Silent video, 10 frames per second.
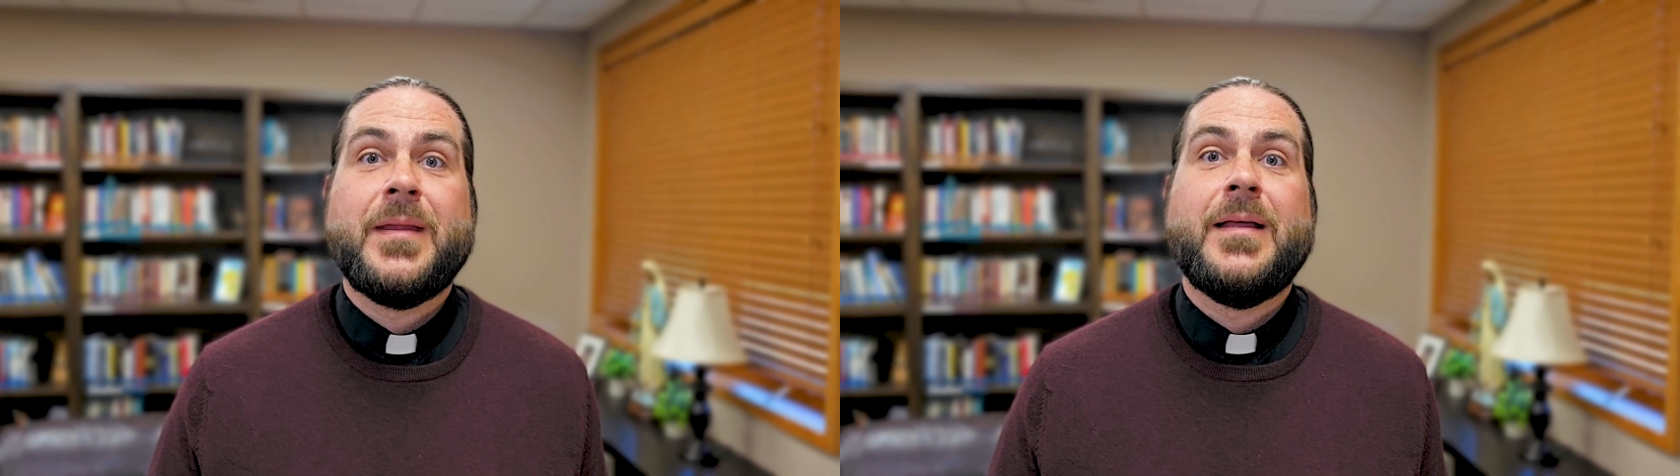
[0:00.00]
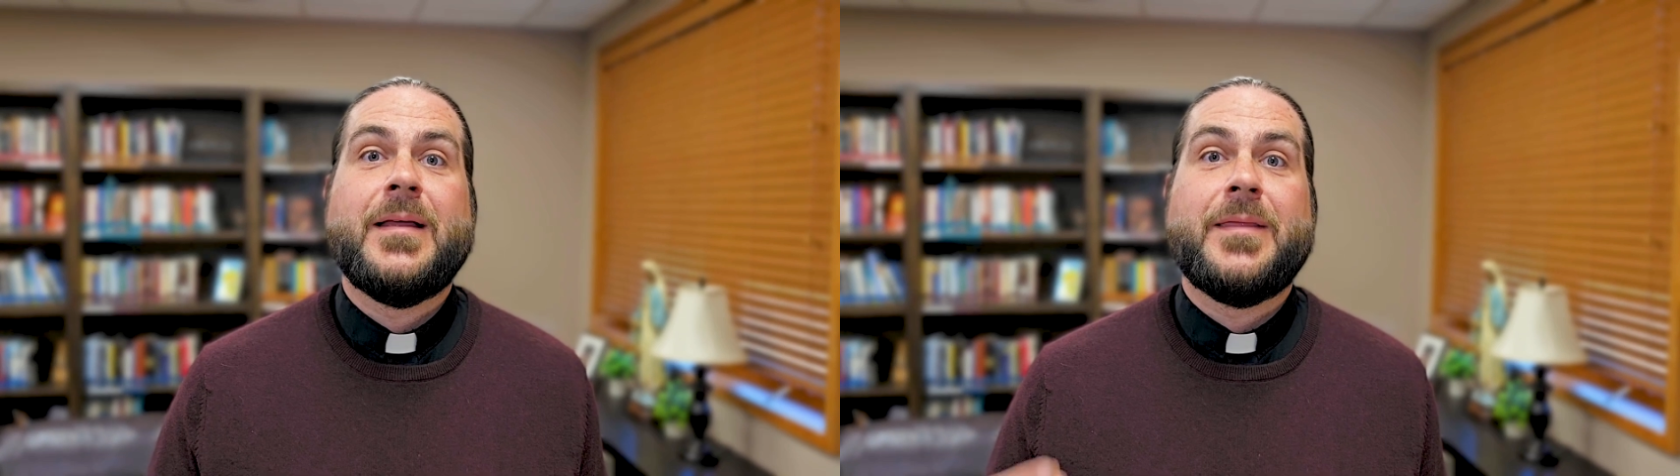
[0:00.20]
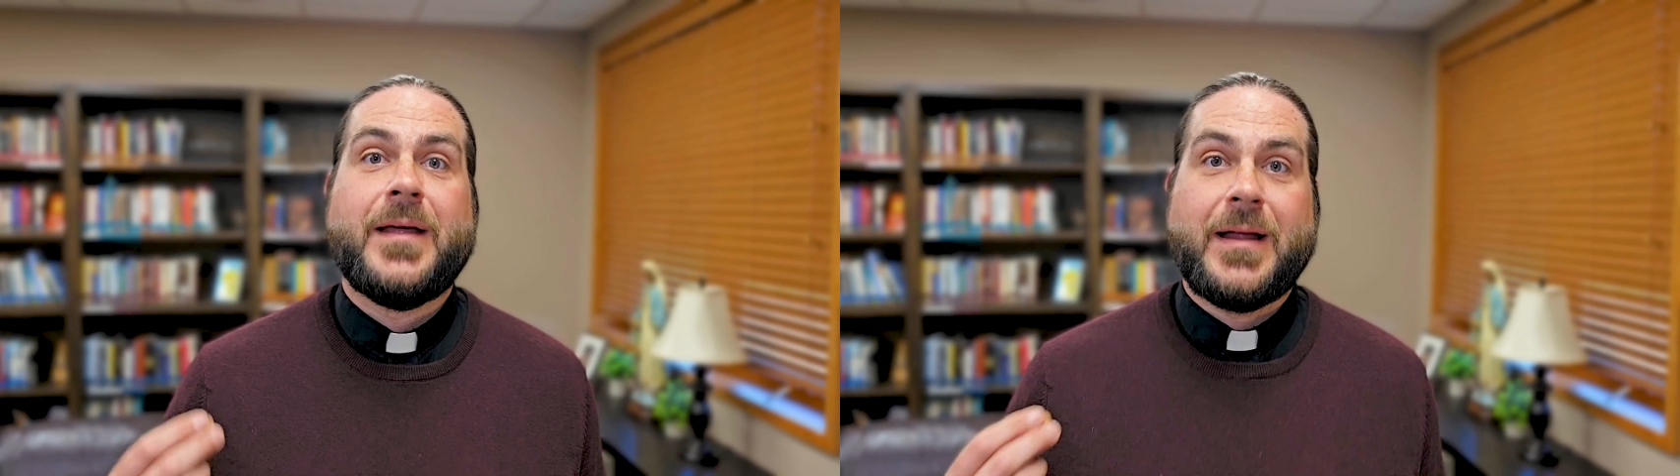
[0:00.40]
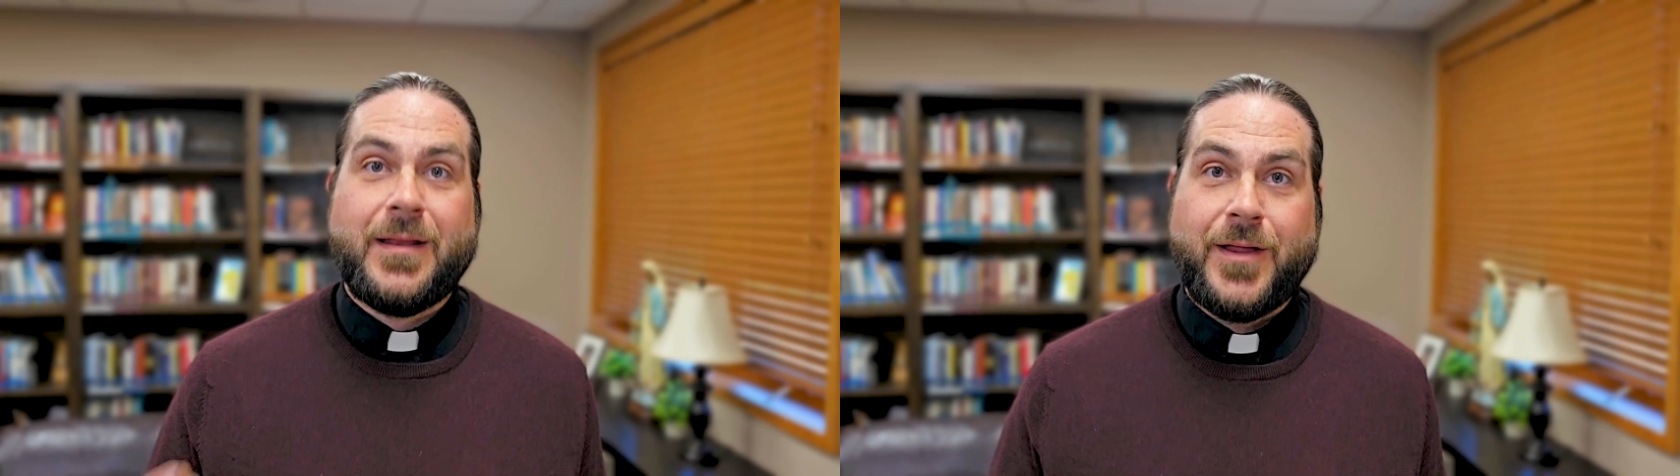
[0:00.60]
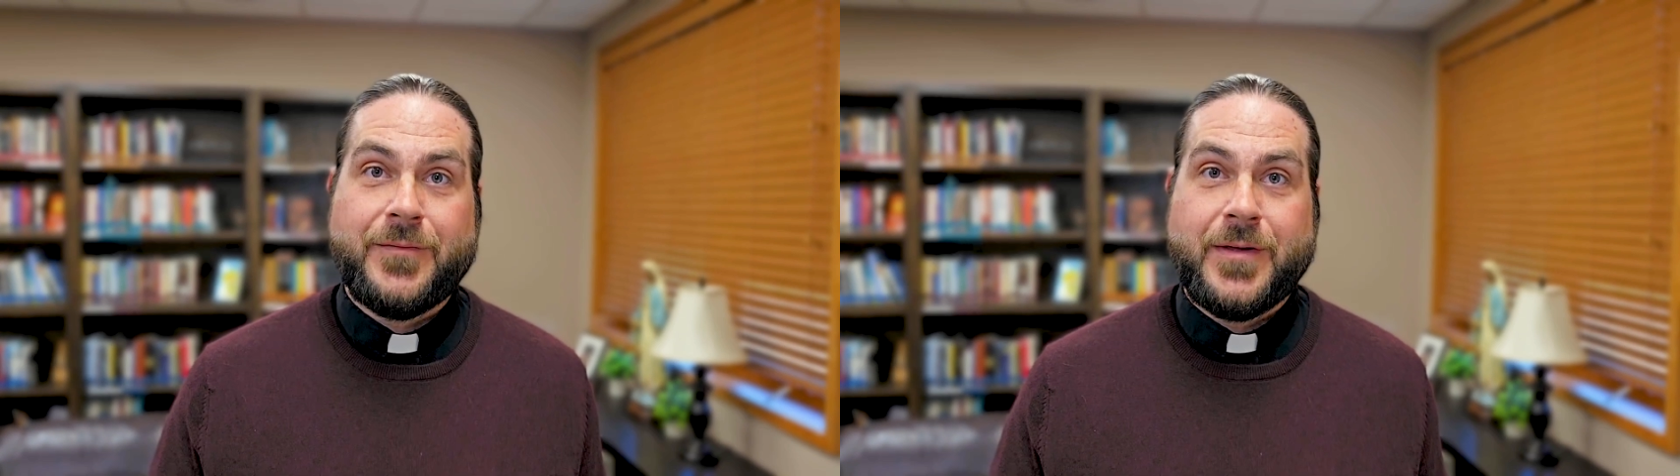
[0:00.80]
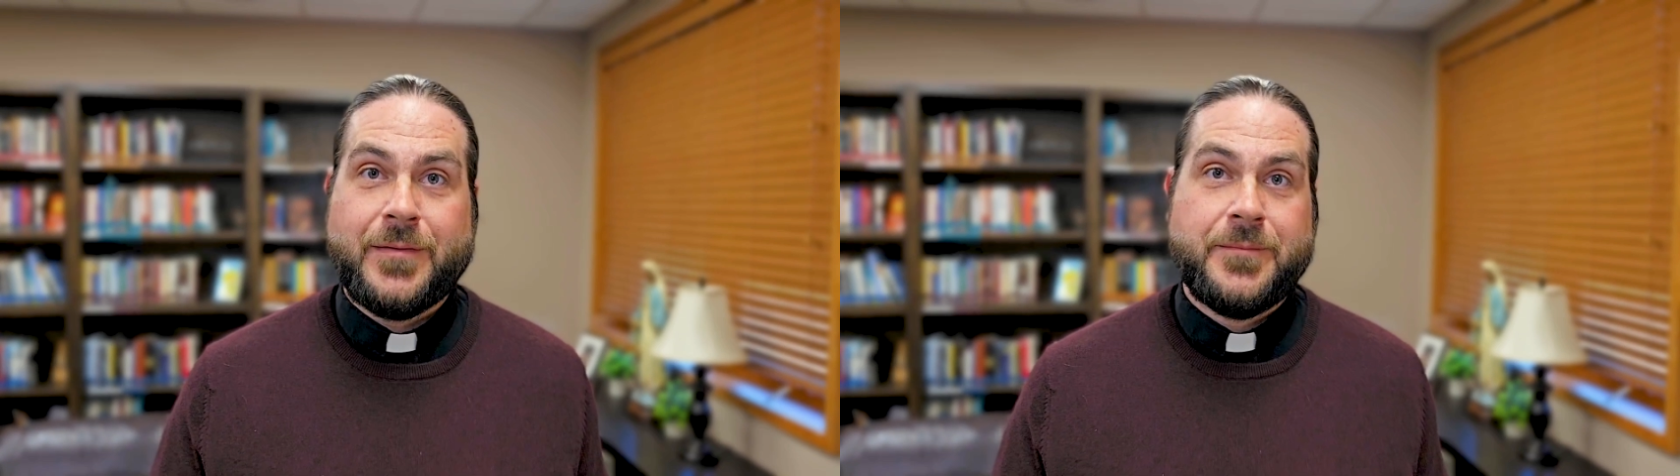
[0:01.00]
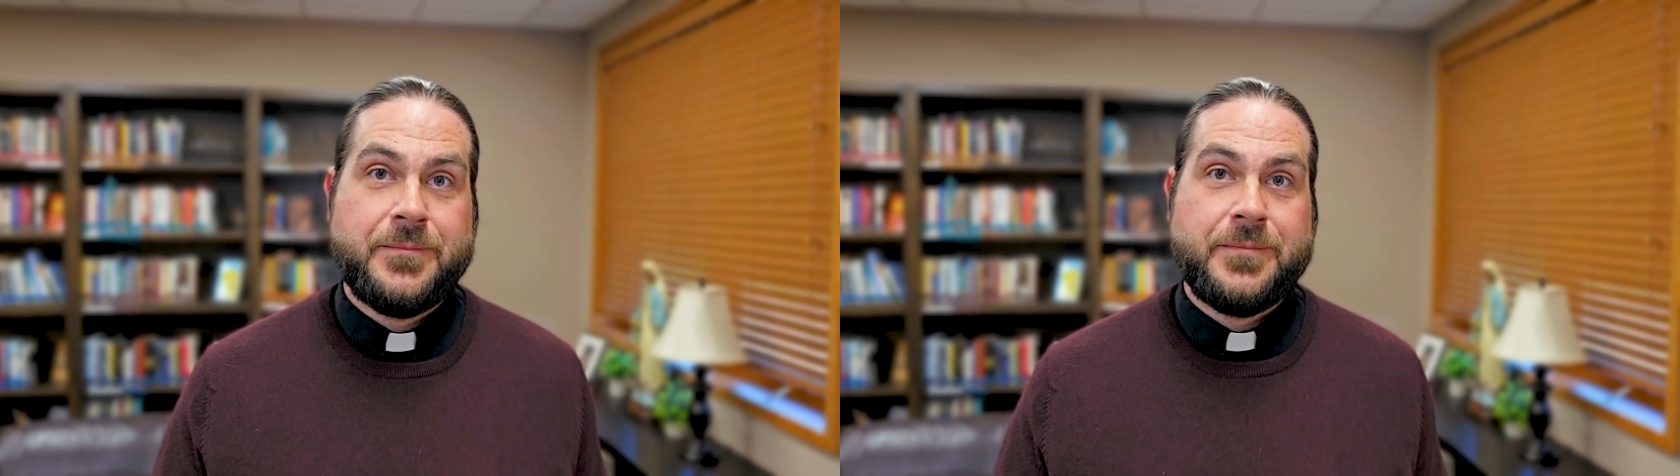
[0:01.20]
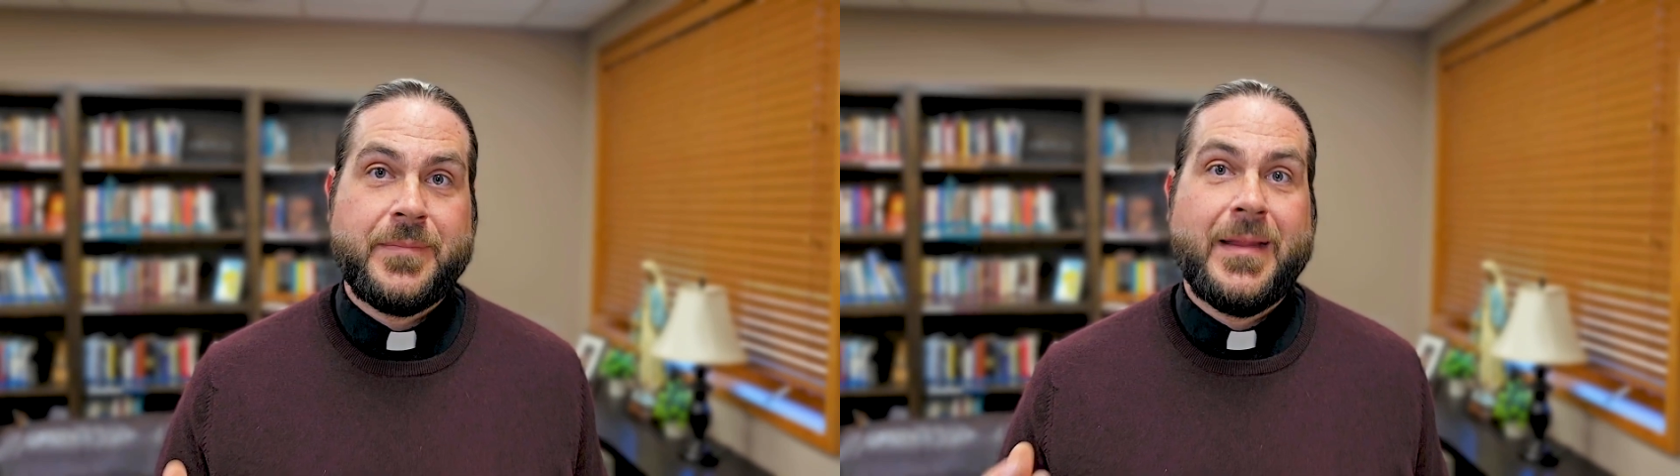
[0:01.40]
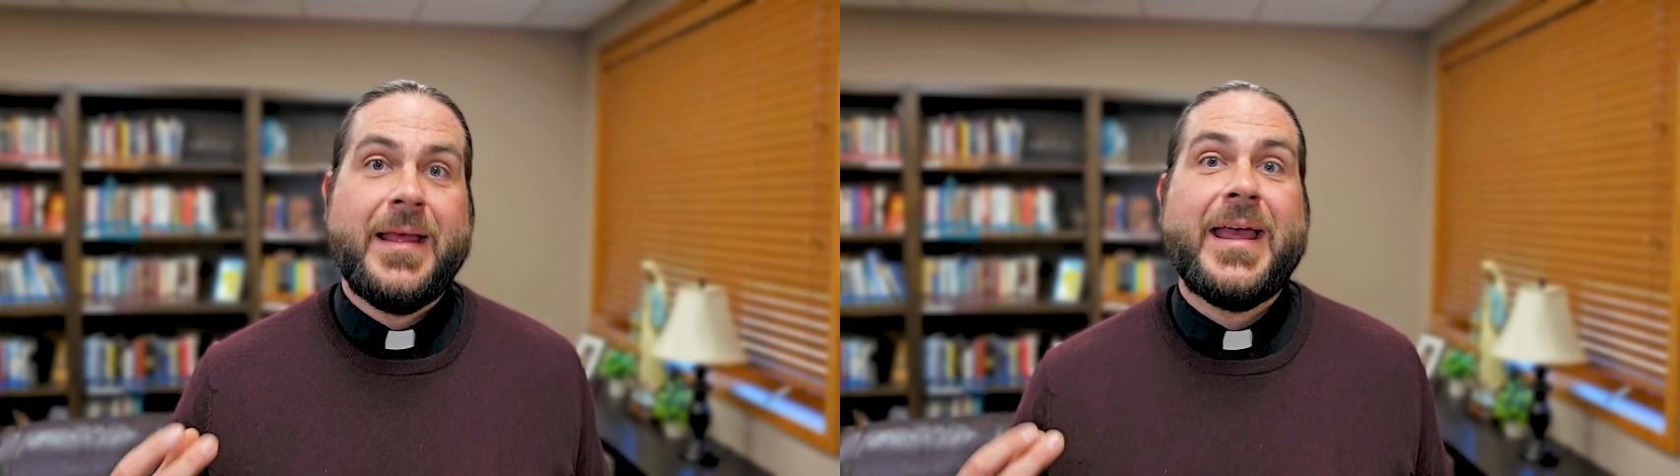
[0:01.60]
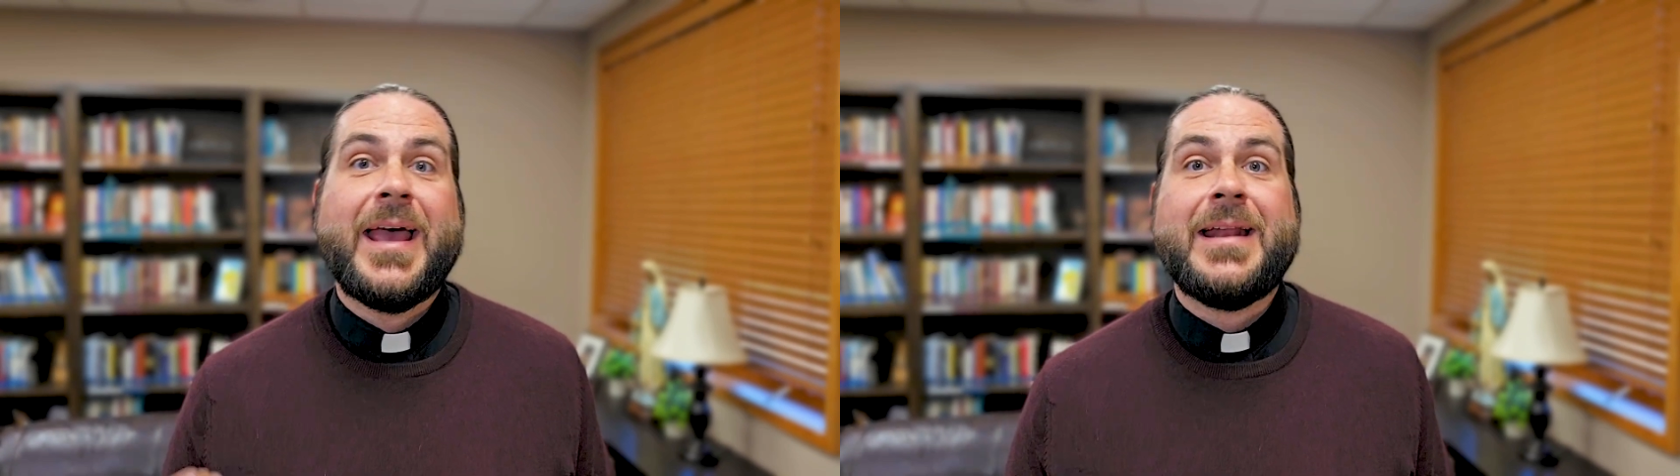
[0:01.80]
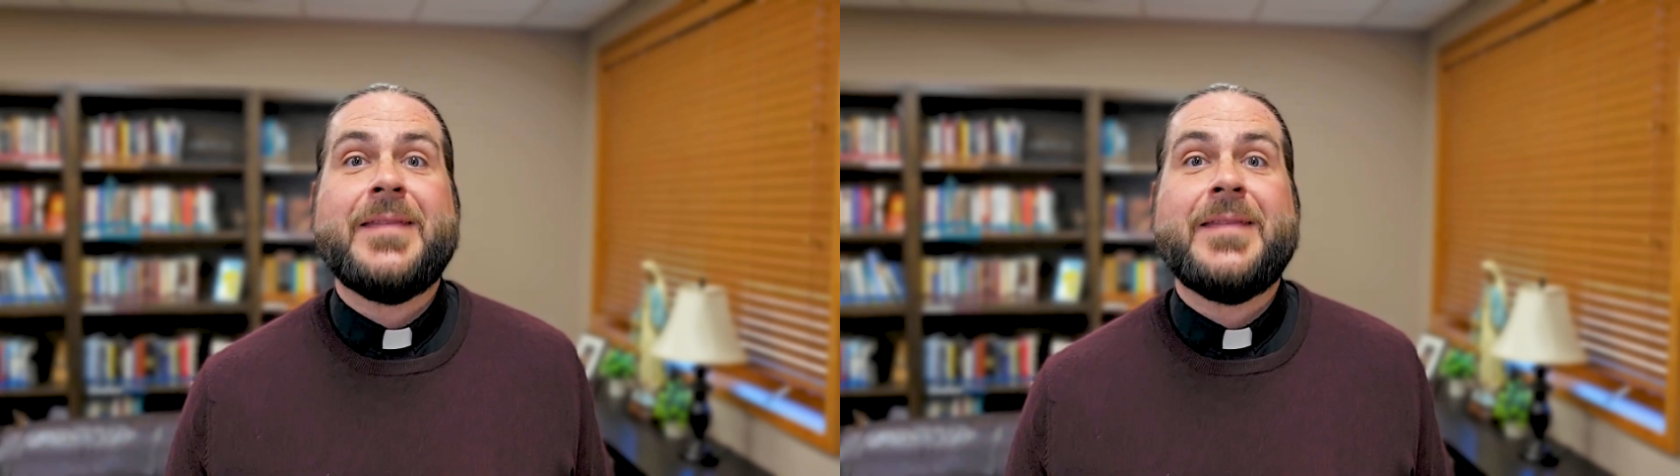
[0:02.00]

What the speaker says: that I love you. And